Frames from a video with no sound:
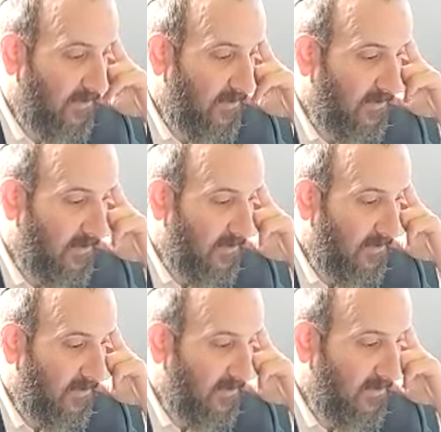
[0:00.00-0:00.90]

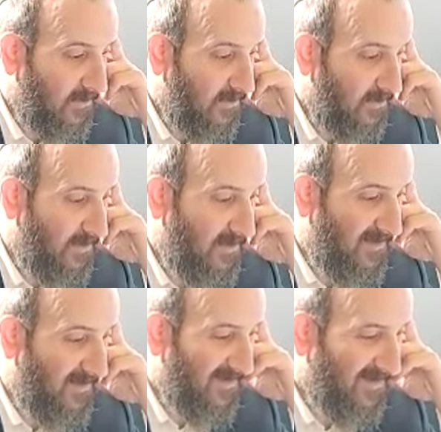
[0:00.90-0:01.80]
(silence)